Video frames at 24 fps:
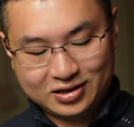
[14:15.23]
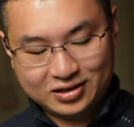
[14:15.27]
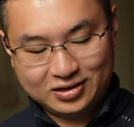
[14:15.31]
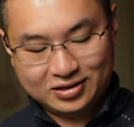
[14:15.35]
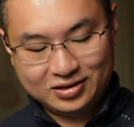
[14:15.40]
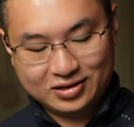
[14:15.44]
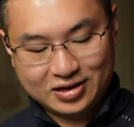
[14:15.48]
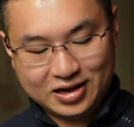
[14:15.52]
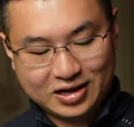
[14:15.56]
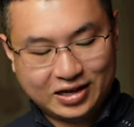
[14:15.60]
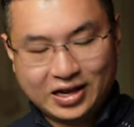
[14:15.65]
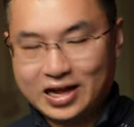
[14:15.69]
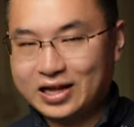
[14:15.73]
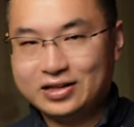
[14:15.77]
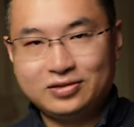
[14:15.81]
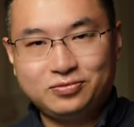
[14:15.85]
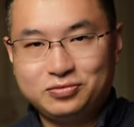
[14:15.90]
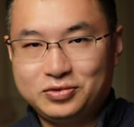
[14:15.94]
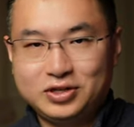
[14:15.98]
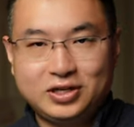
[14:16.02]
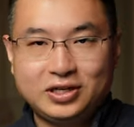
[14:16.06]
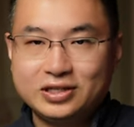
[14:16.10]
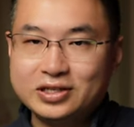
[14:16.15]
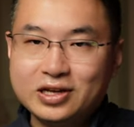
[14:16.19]
and I
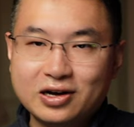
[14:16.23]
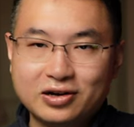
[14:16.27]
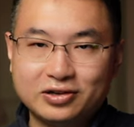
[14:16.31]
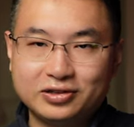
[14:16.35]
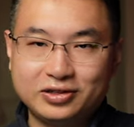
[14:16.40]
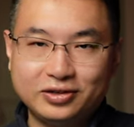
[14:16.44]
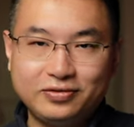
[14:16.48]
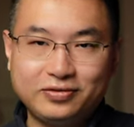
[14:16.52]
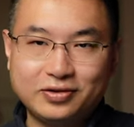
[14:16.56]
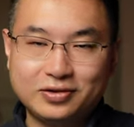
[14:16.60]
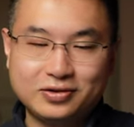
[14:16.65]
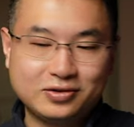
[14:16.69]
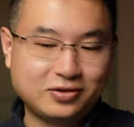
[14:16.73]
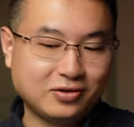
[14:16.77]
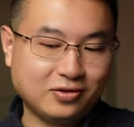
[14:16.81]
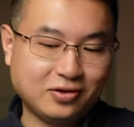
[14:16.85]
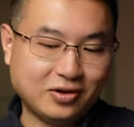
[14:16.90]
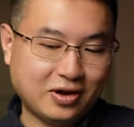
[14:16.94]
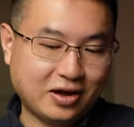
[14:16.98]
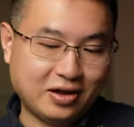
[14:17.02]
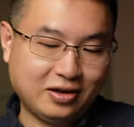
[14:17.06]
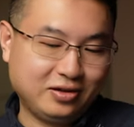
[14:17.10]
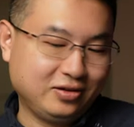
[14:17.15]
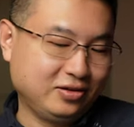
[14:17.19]
can't really tell a difference,
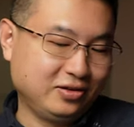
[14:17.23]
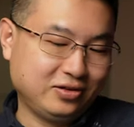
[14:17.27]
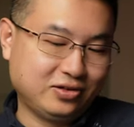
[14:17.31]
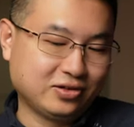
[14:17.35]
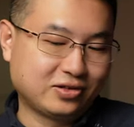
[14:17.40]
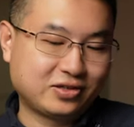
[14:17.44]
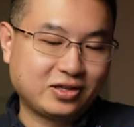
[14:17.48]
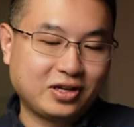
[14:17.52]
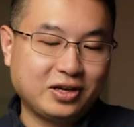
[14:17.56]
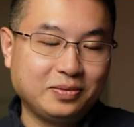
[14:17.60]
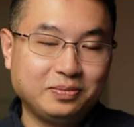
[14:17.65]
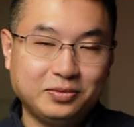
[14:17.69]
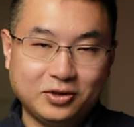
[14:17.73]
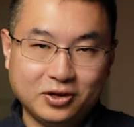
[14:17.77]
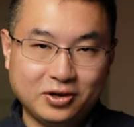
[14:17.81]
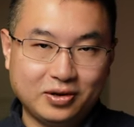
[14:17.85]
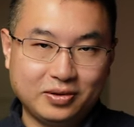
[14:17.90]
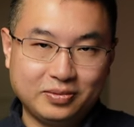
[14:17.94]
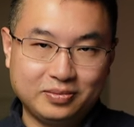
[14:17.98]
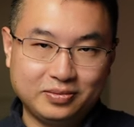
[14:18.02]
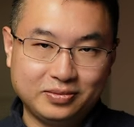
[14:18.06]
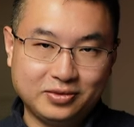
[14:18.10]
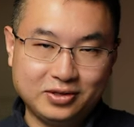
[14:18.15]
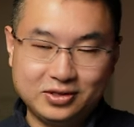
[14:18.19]
so I just keep
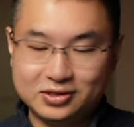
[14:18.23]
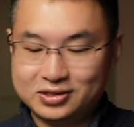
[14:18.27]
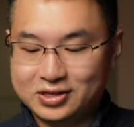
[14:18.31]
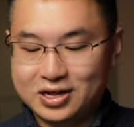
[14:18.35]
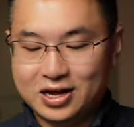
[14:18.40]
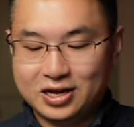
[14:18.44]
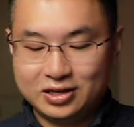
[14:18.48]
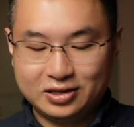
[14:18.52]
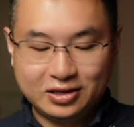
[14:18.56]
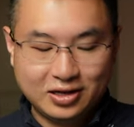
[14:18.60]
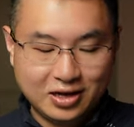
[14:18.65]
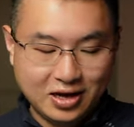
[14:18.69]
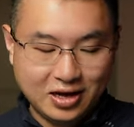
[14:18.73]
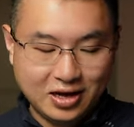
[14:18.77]
them instead.